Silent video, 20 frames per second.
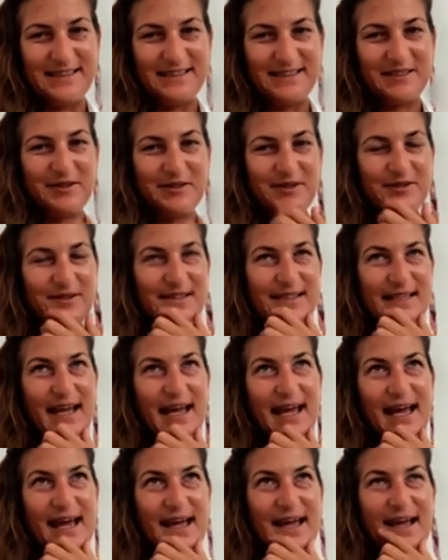so to
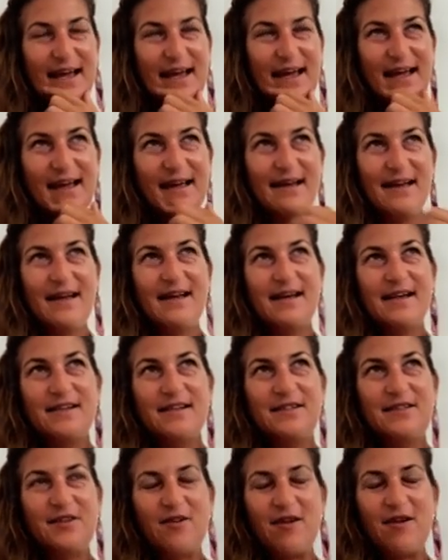say.
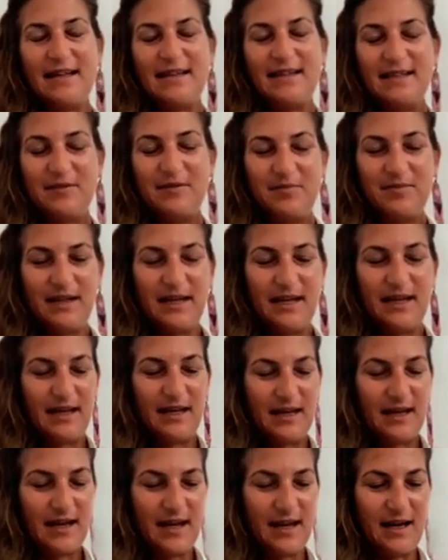So I deeply